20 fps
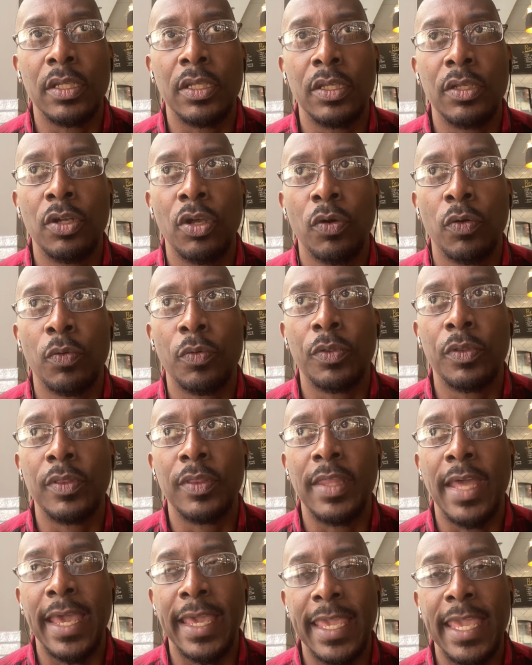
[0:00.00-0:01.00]
you know
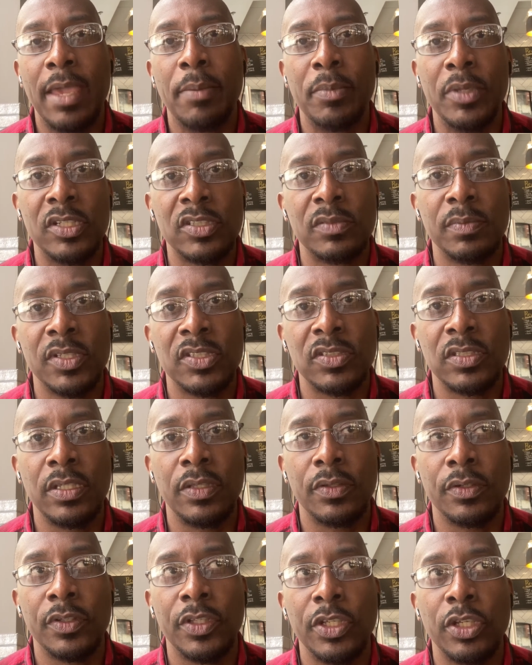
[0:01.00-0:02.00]
that can't be dismissed
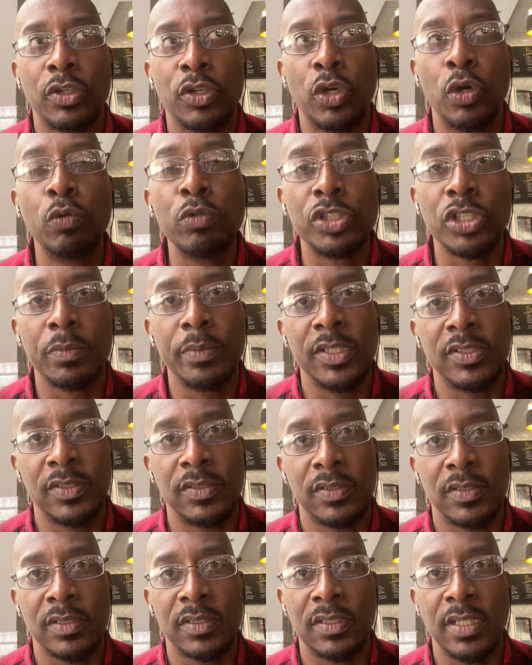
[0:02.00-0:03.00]
either. The accoutrements of
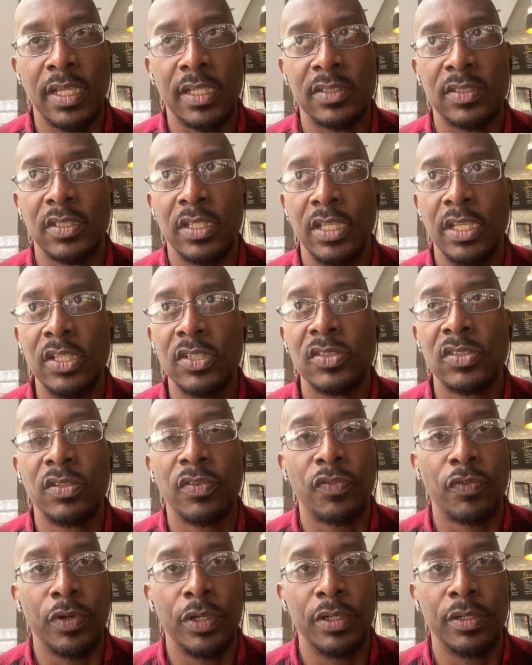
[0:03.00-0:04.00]
success is the
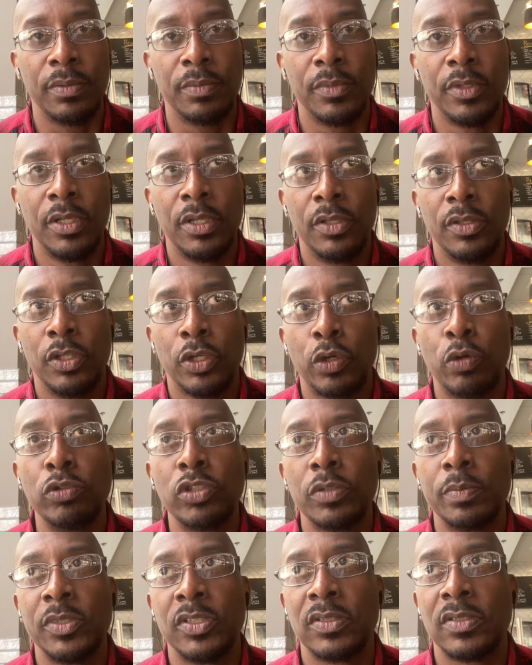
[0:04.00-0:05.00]
freedom. The
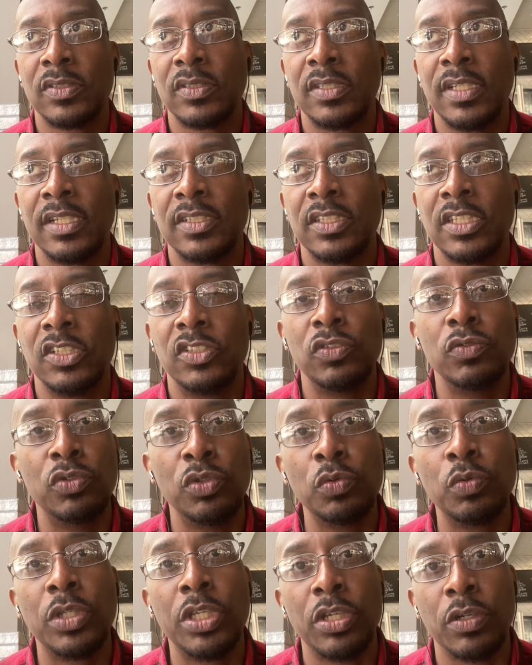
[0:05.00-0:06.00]
accoutrements of success is you do
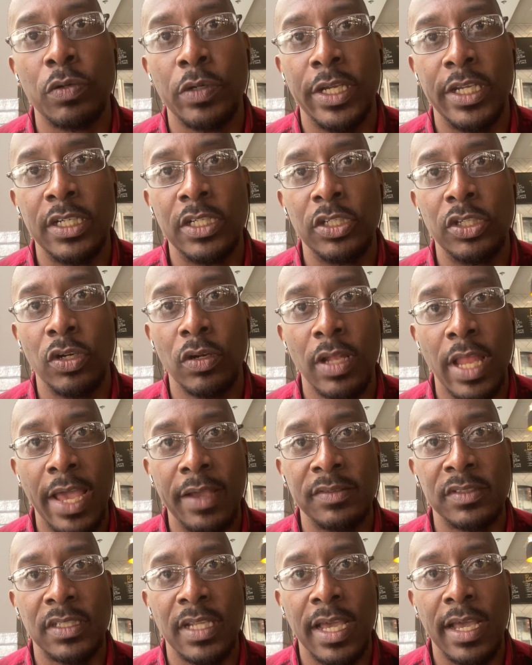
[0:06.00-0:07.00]
curate your
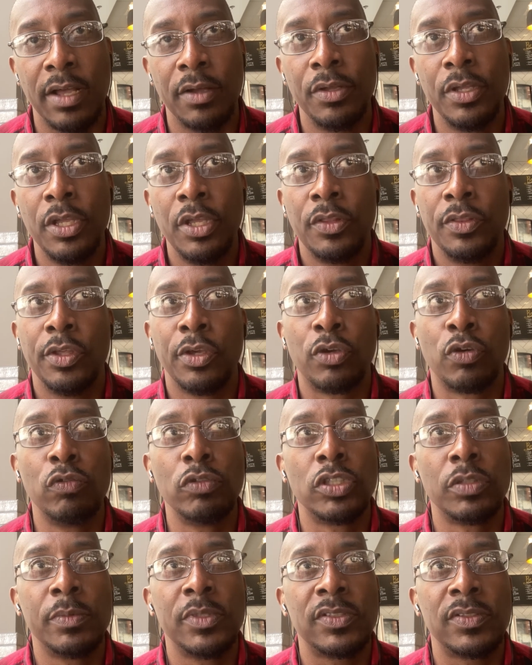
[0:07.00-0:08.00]
lifestyle. The
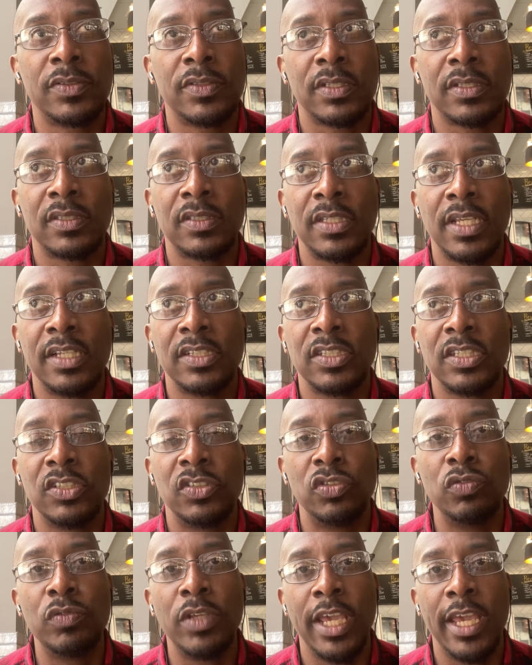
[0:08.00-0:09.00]
accoutrements of success is
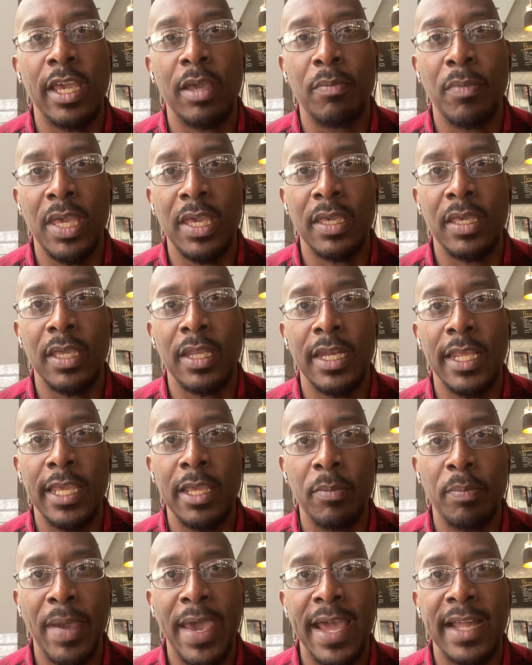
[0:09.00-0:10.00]
you can make an
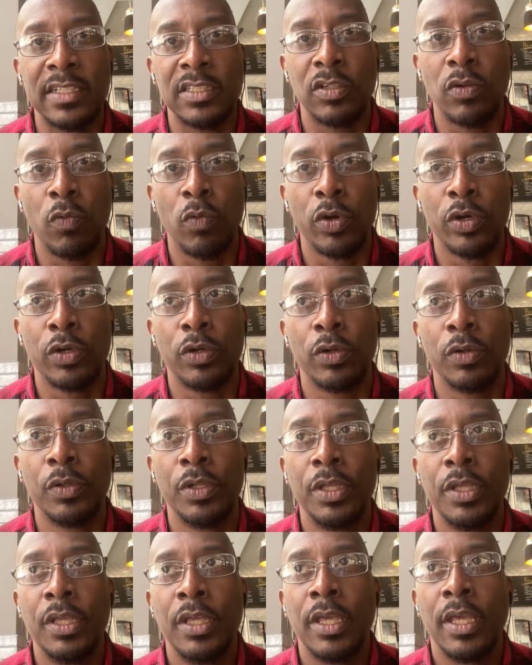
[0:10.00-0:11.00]
impact in the world
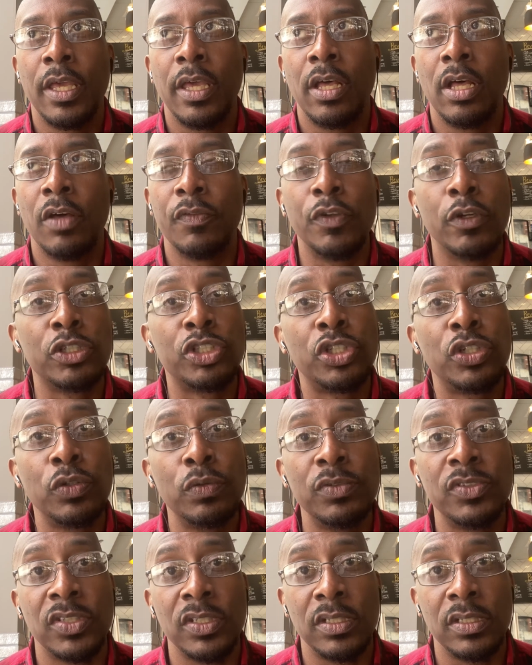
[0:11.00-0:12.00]
of your
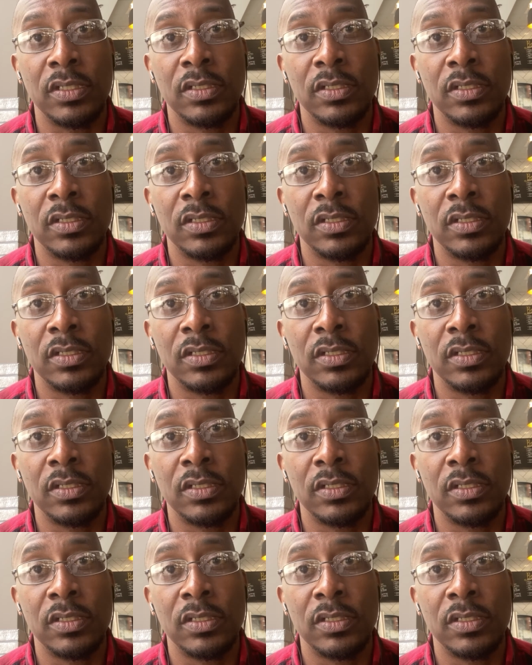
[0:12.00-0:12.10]
choosing,